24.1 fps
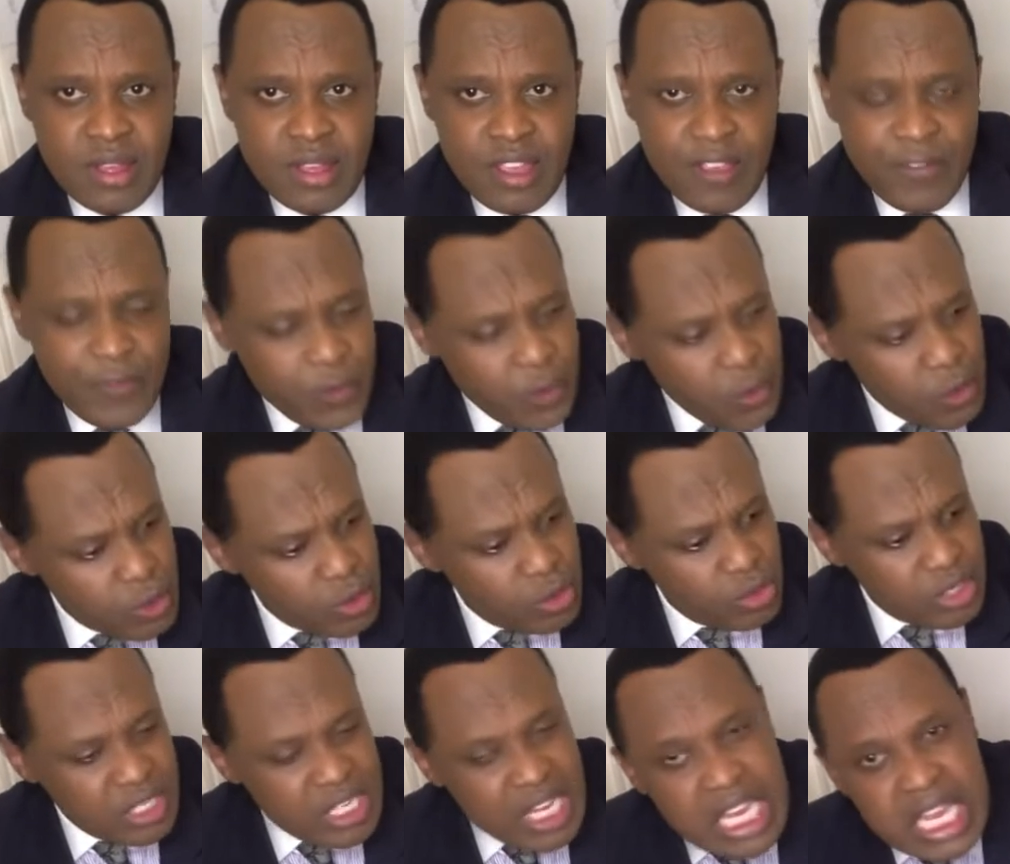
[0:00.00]
If you
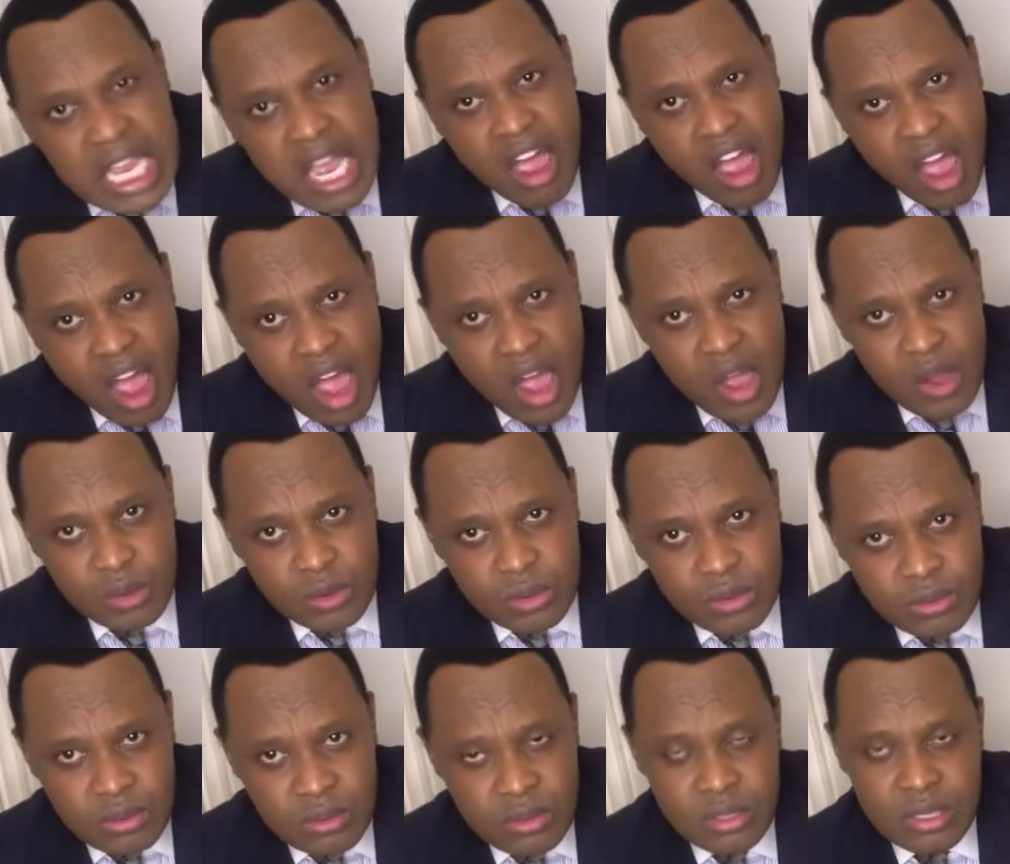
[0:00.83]
used to take her
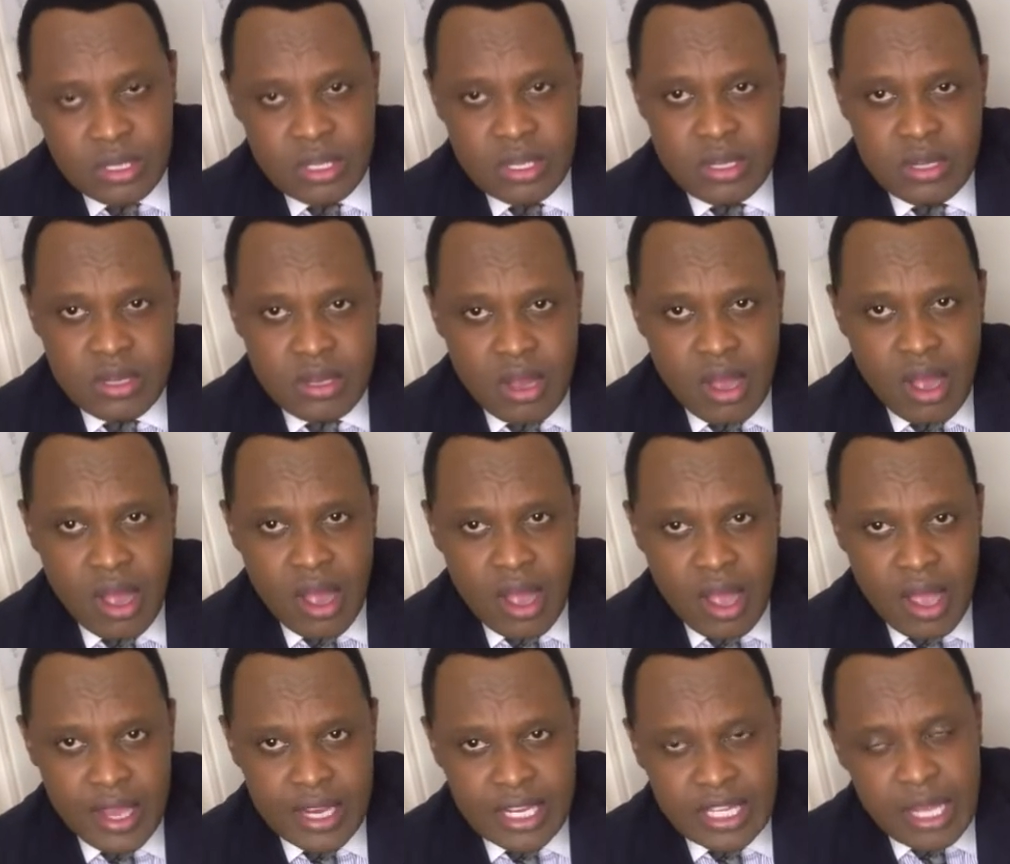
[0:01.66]
out
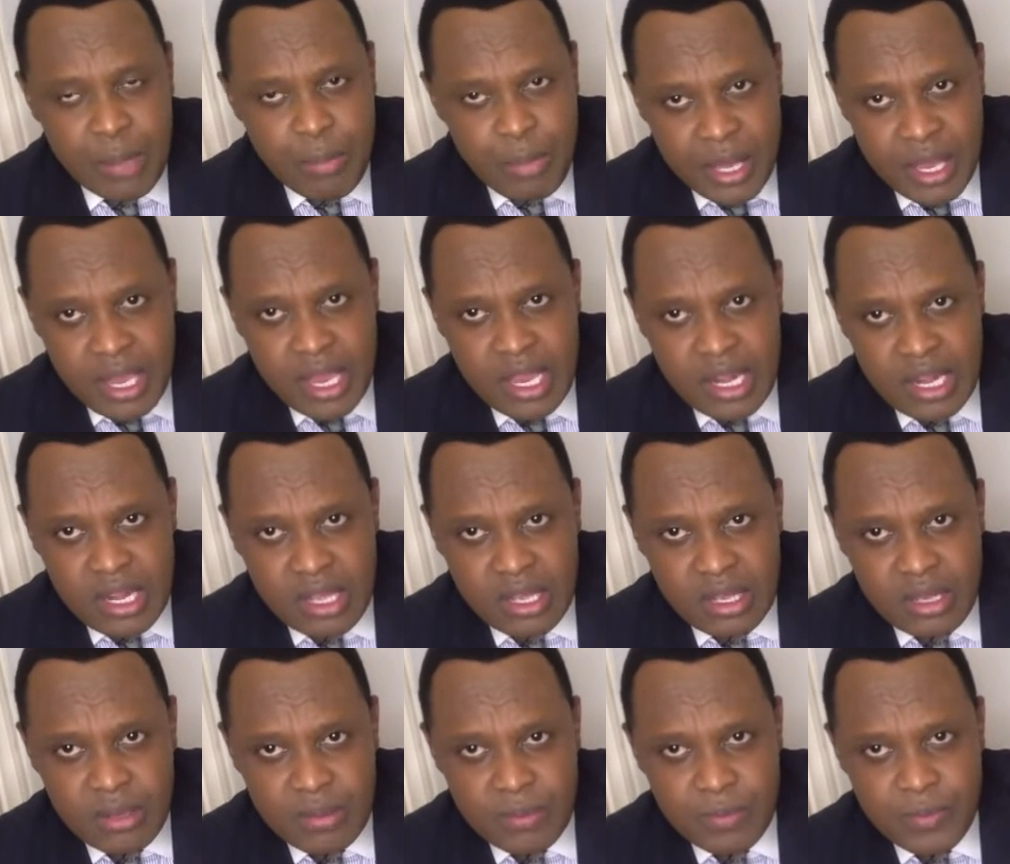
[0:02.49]
in the
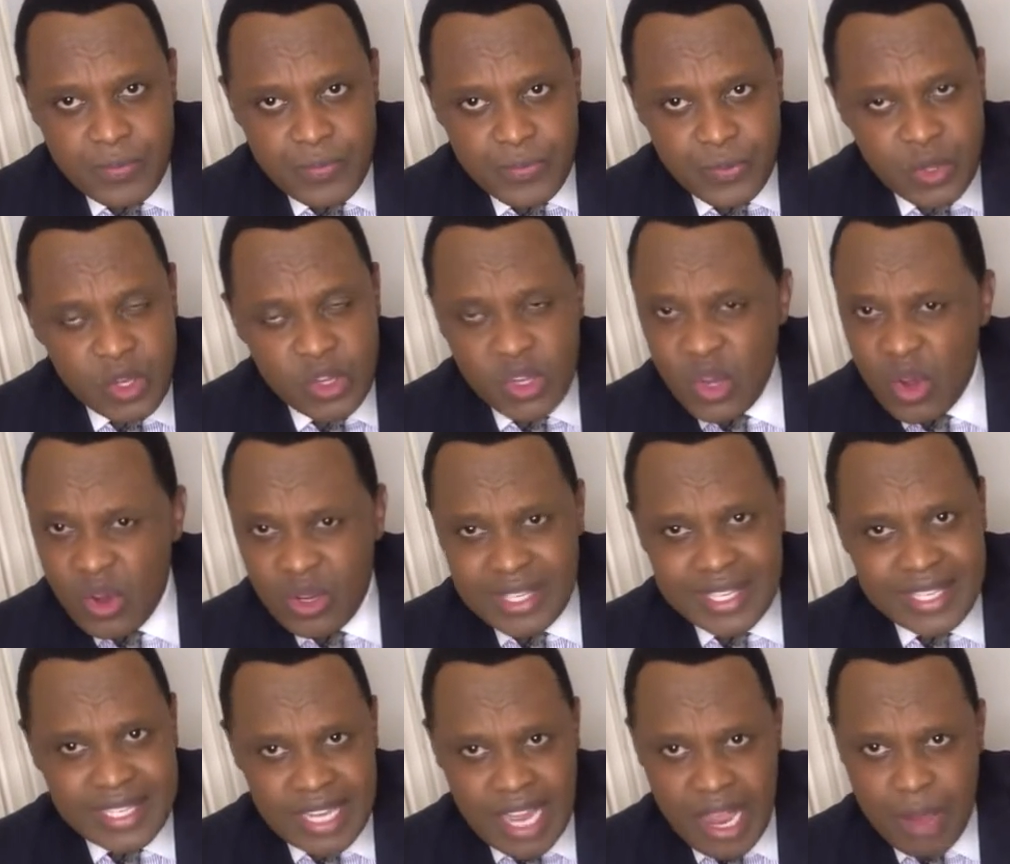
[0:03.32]
beginning,
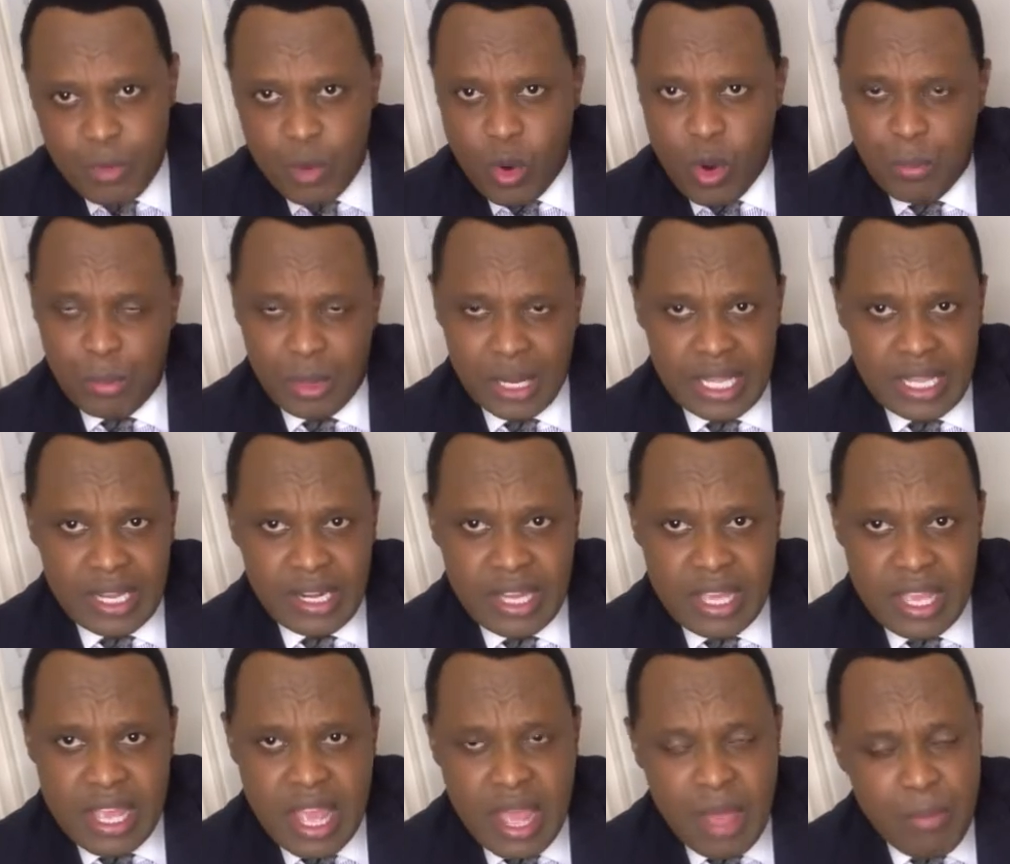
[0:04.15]
don't stop
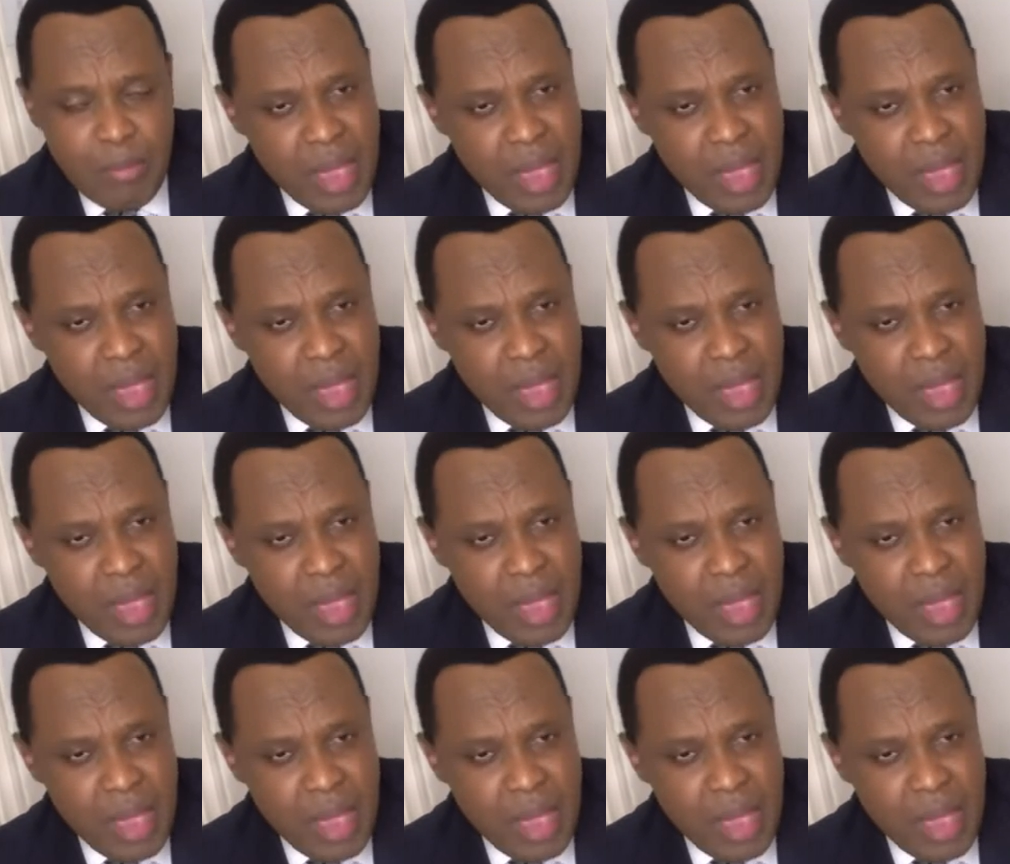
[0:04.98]
completely.